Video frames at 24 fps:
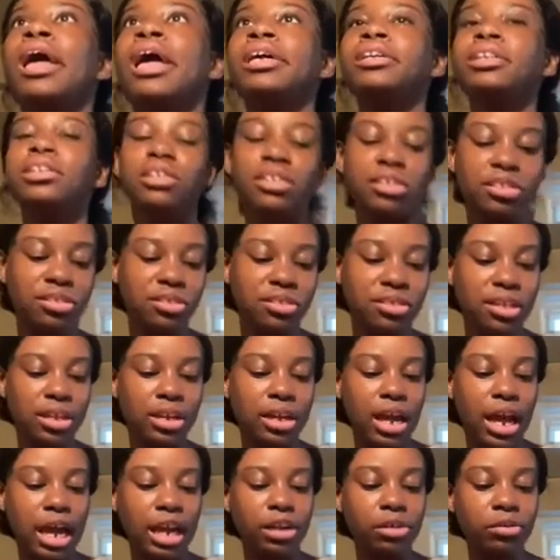This is like,
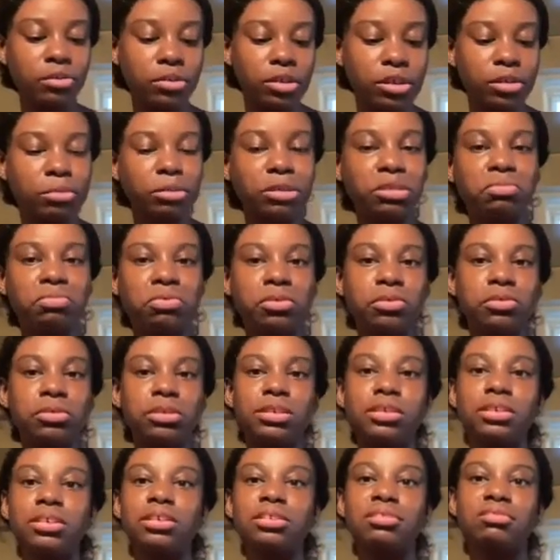I don't want to be rude
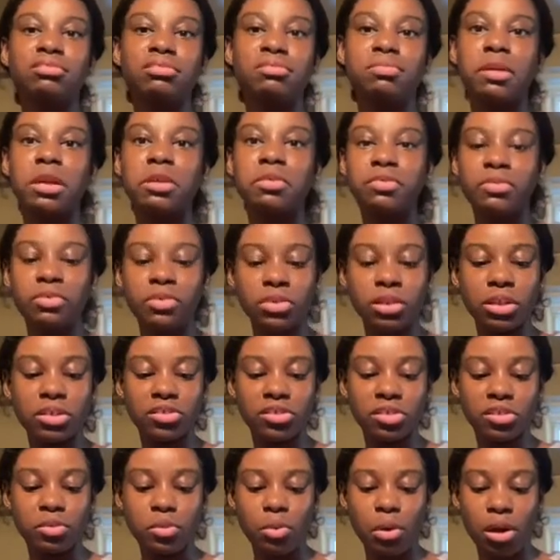and disrespectful and
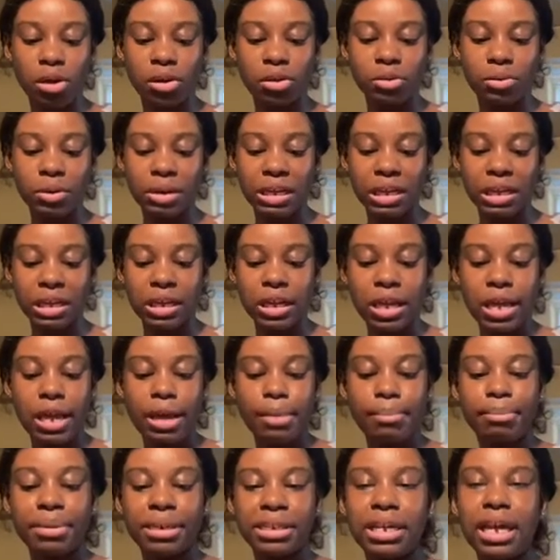just walk away.
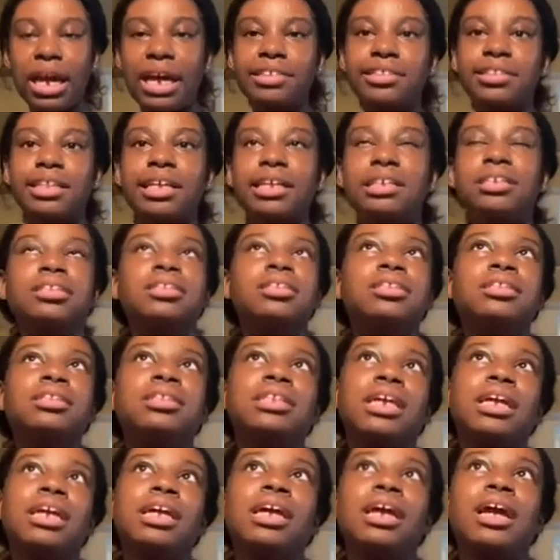But at the end of the
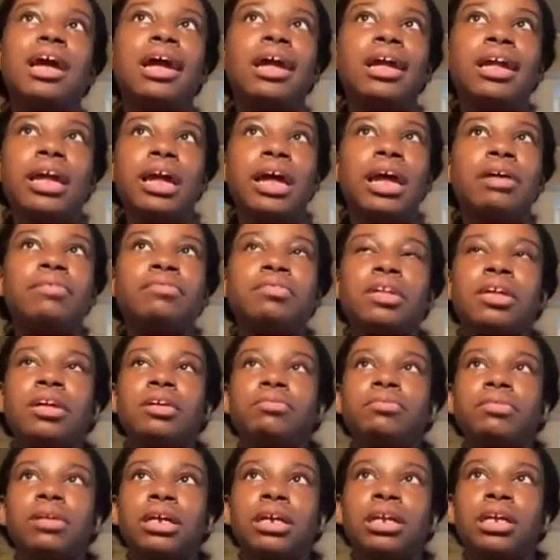day, I have that
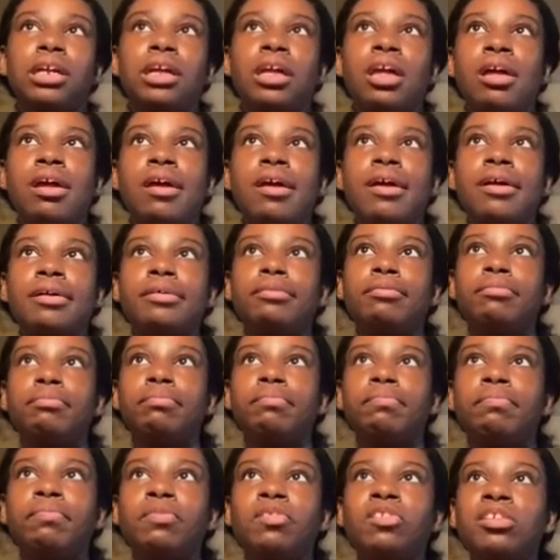right.
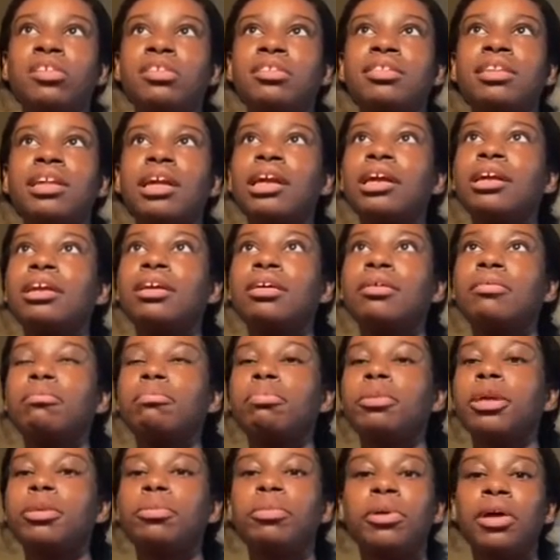Just like
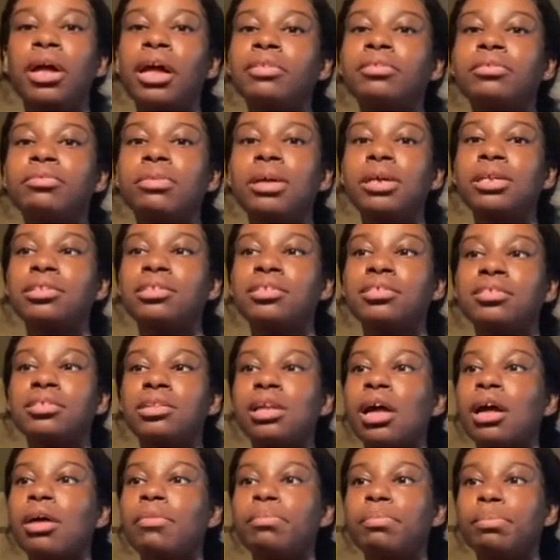people have the right to
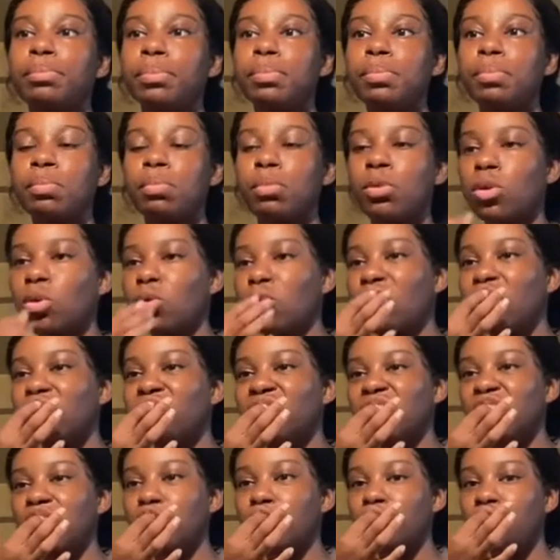stop whoever
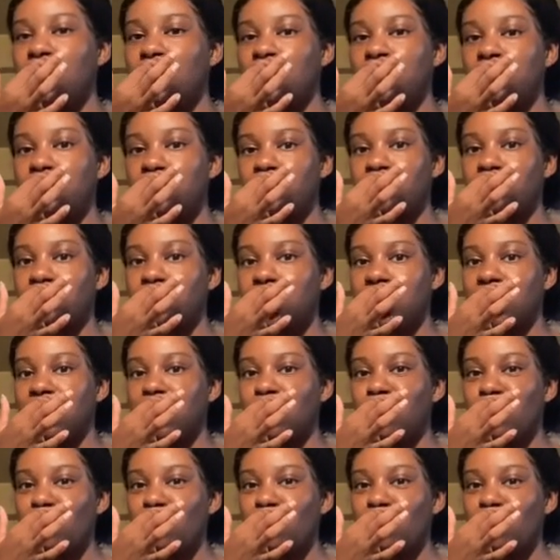they want in the street.